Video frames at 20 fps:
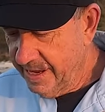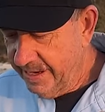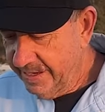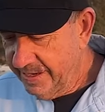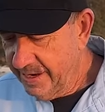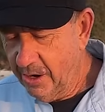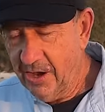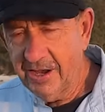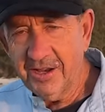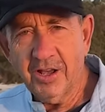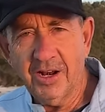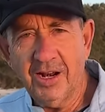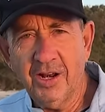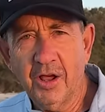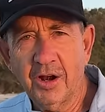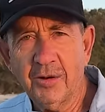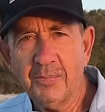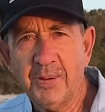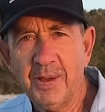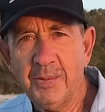Now, I get a
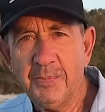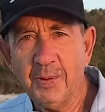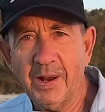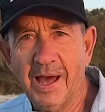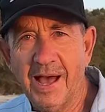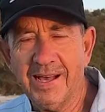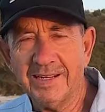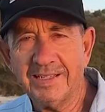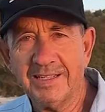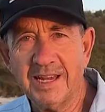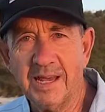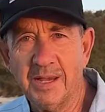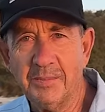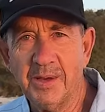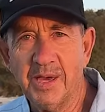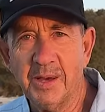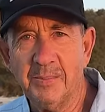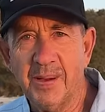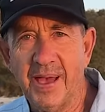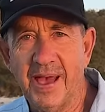lot of people asking
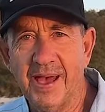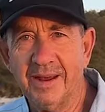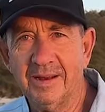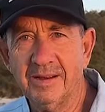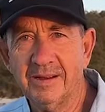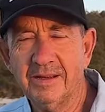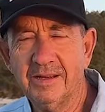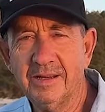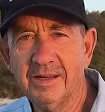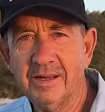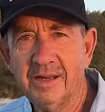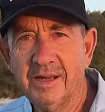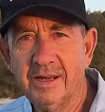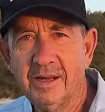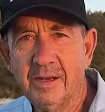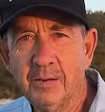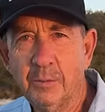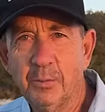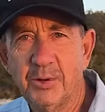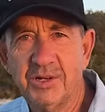me about
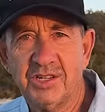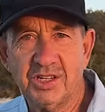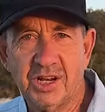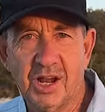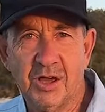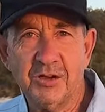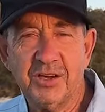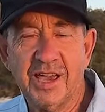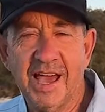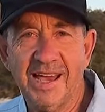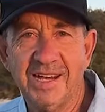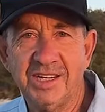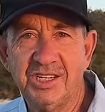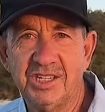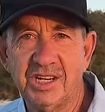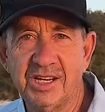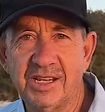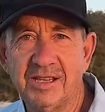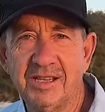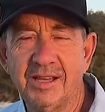which
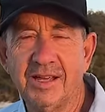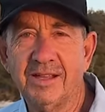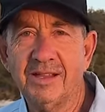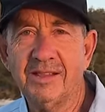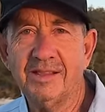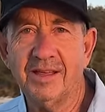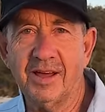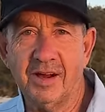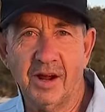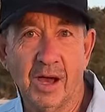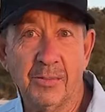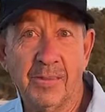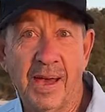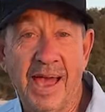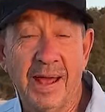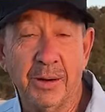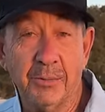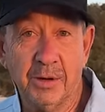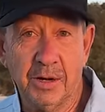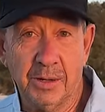location that I'm
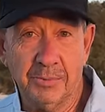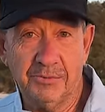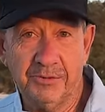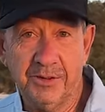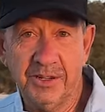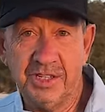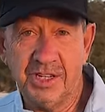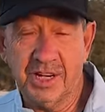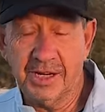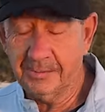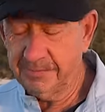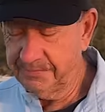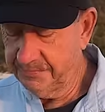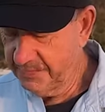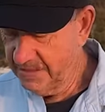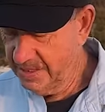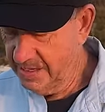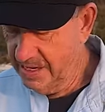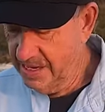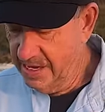at when I'm fishing.
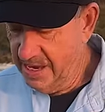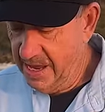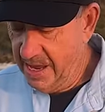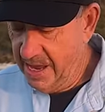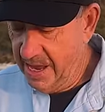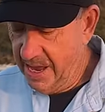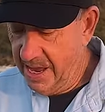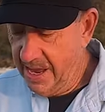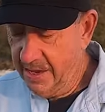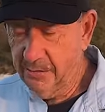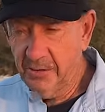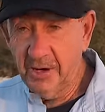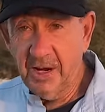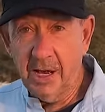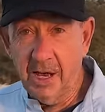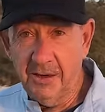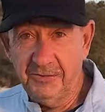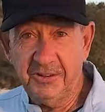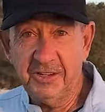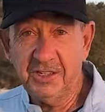And real,
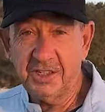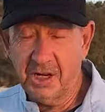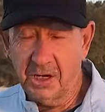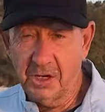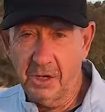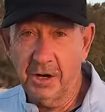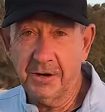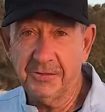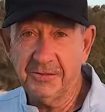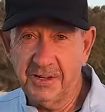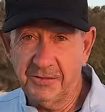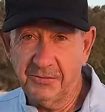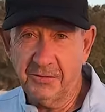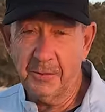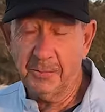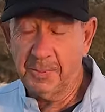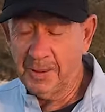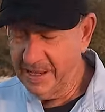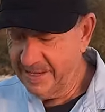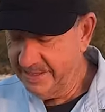I fish a lot of
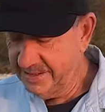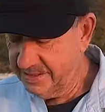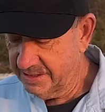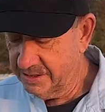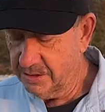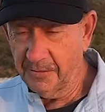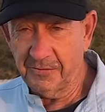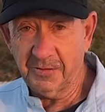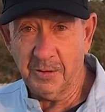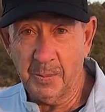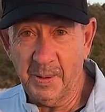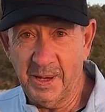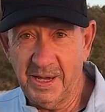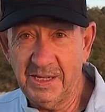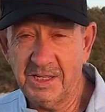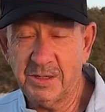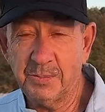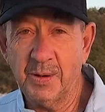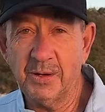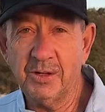different places off the
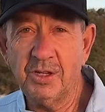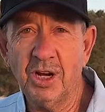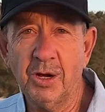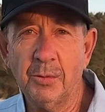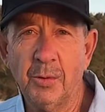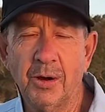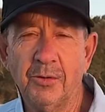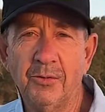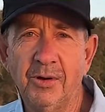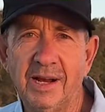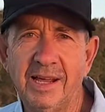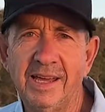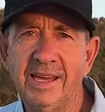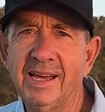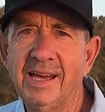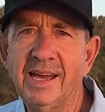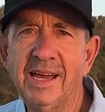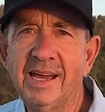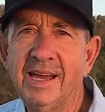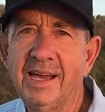beach, but you know what, really,
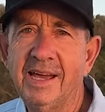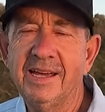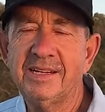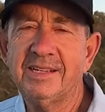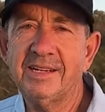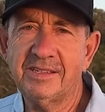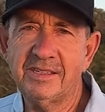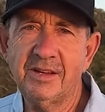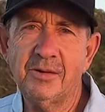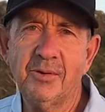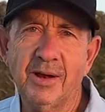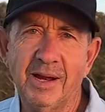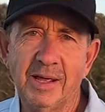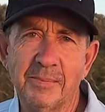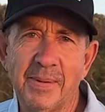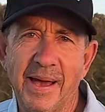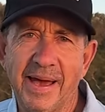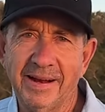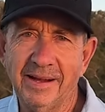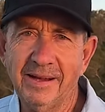it doesn't really
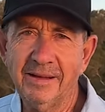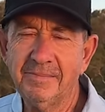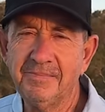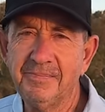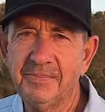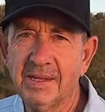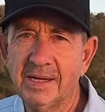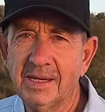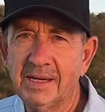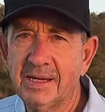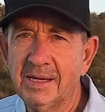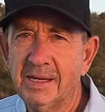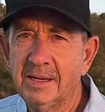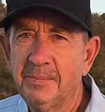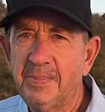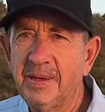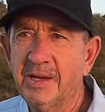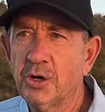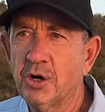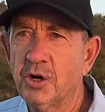matter
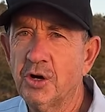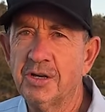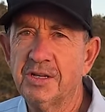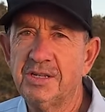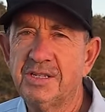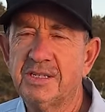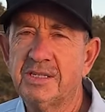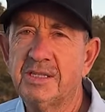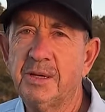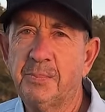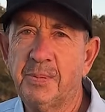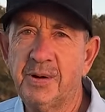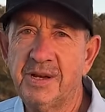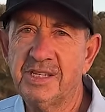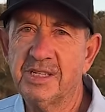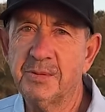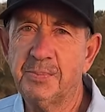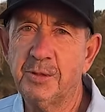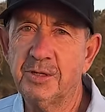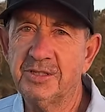because the
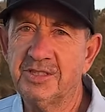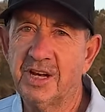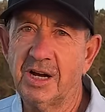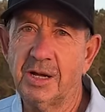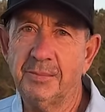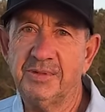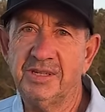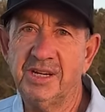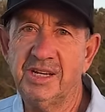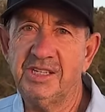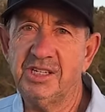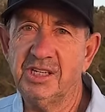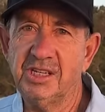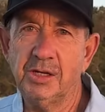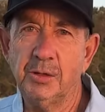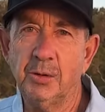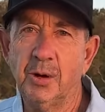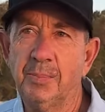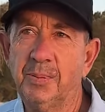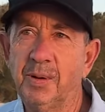principles that I'm teaching
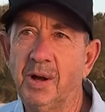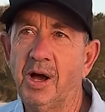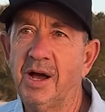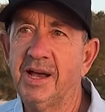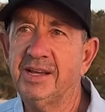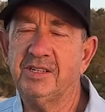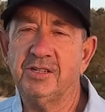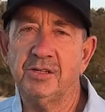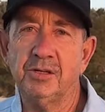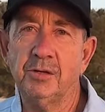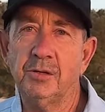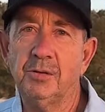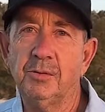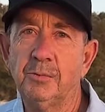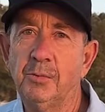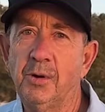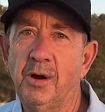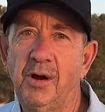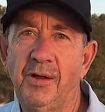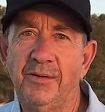you apply to
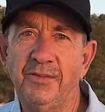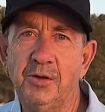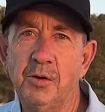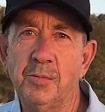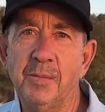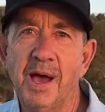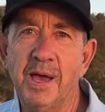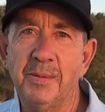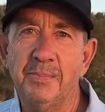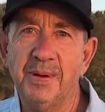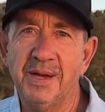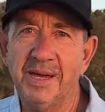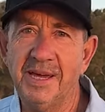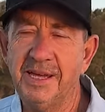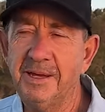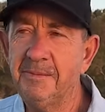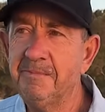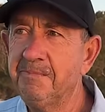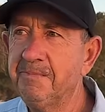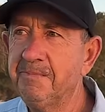wherever you may be